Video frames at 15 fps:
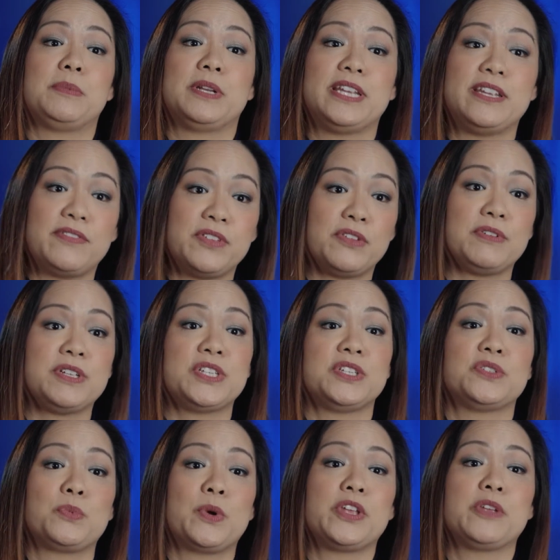believe in the
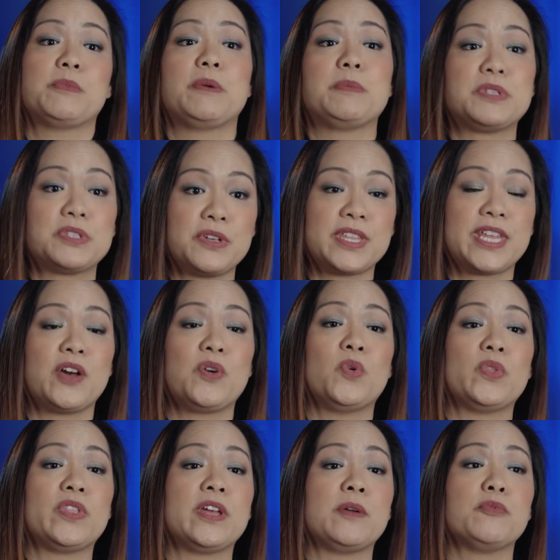reasons why you might be doing that
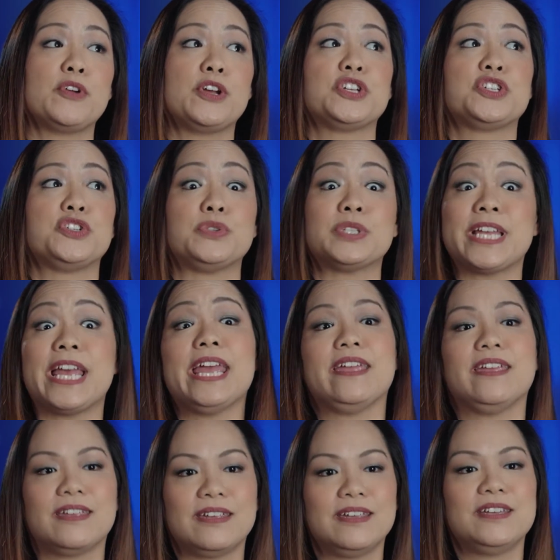or the approach you
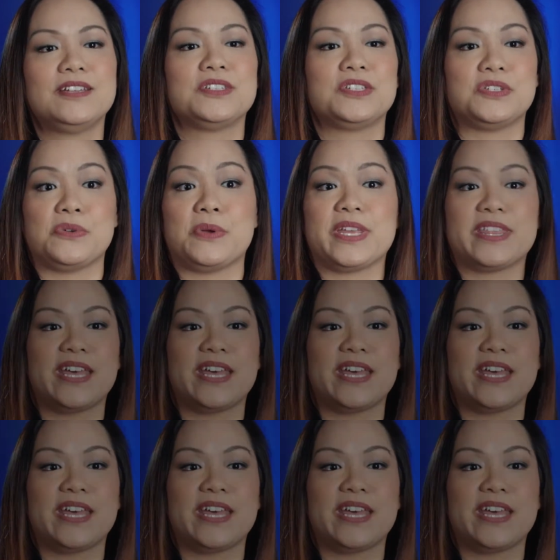take to doing